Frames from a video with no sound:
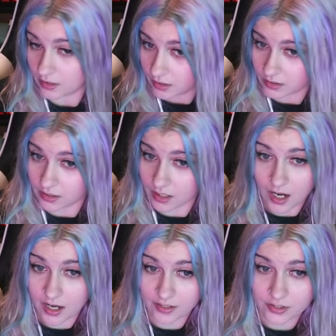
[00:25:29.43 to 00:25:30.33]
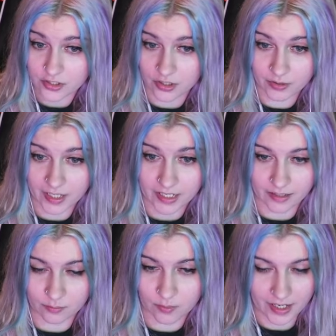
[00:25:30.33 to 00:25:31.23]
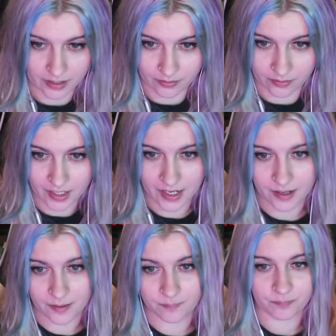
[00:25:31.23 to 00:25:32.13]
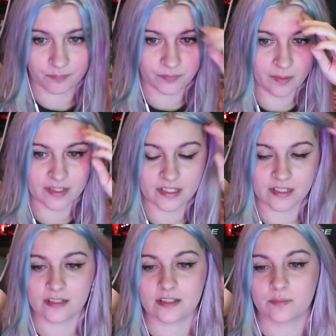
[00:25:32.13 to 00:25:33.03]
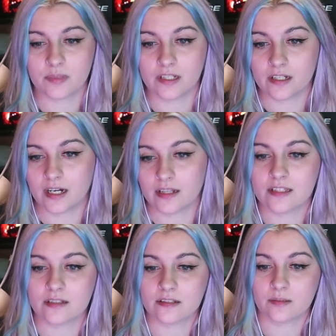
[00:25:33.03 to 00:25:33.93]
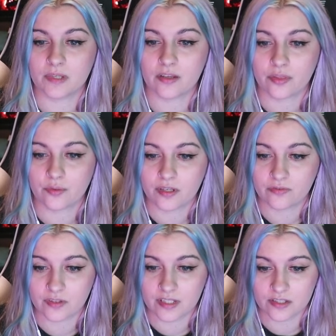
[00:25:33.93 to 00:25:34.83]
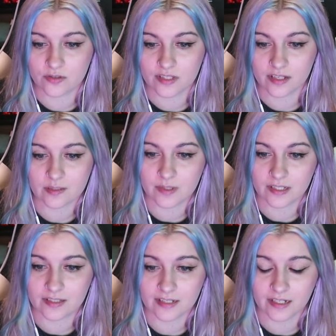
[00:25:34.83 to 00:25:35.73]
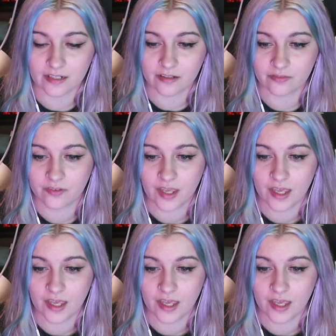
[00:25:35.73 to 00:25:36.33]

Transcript: Gosh, okay, wow. That means this ends up being a 9 and this ends up being a 3 for these two cells to be consecutive.